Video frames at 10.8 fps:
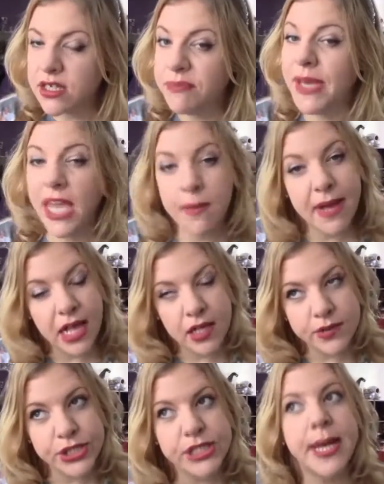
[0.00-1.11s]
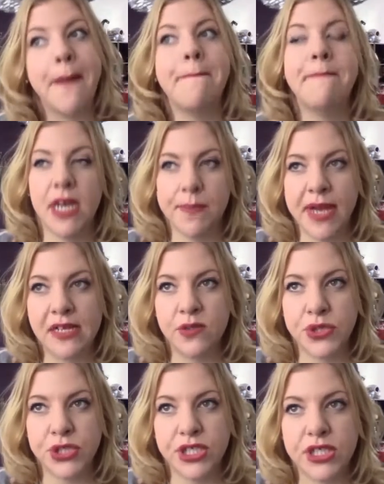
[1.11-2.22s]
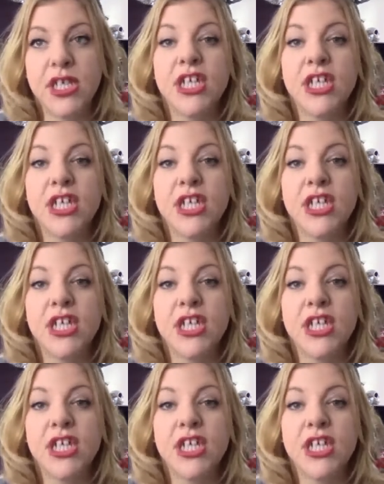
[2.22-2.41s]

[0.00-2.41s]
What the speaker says: Mickey Mouse, Minnie Mouse,